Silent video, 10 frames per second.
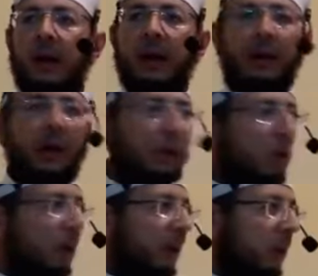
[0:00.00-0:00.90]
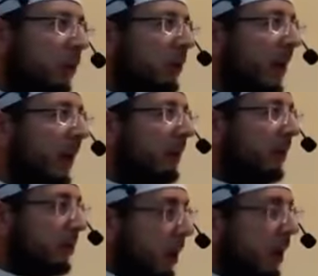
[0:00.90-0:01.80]
And according to the,
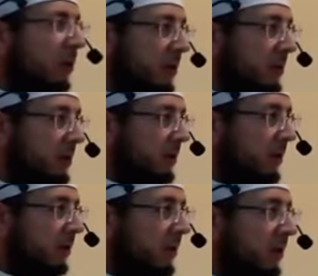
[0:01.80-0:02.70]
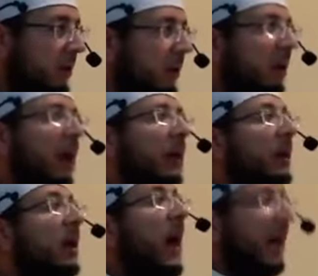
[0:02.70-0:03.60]
the doctors
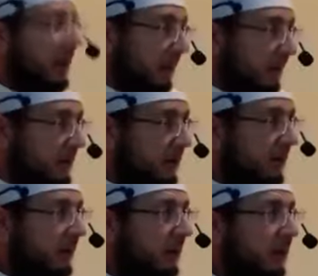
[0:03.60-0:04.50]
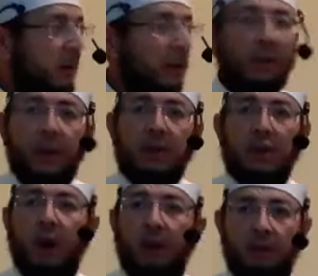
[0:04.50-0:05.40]
and the guidelines, they
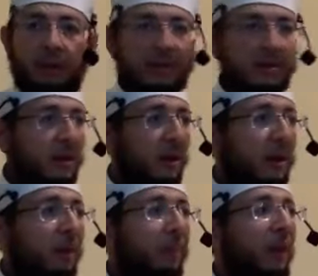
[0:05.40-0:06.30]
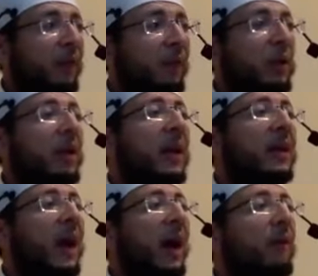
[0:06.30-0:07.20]
told us if we did
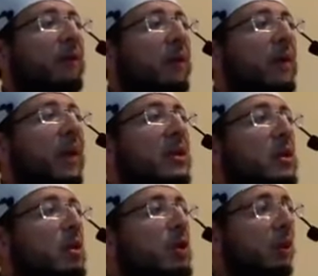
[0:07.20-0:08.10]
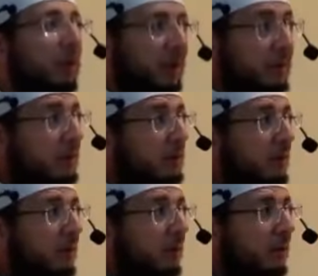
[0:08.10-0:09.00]
not have that social
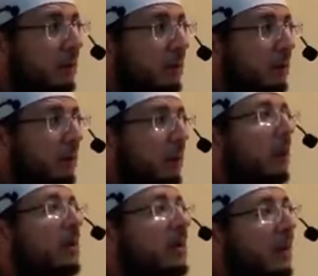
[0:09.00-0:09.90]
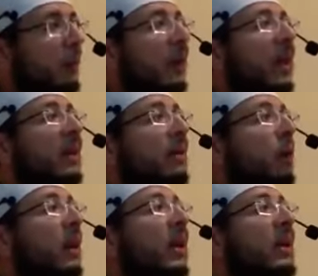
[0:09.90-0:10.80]
distance, someone get,
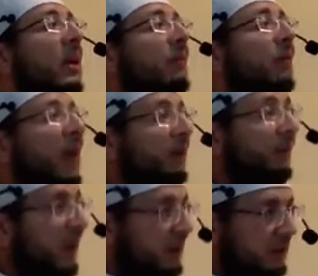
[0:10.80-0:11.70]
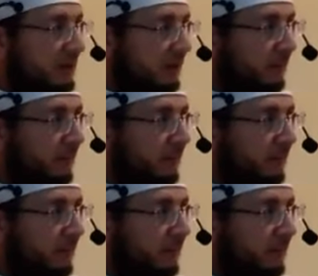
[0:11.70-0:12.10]
will get infected.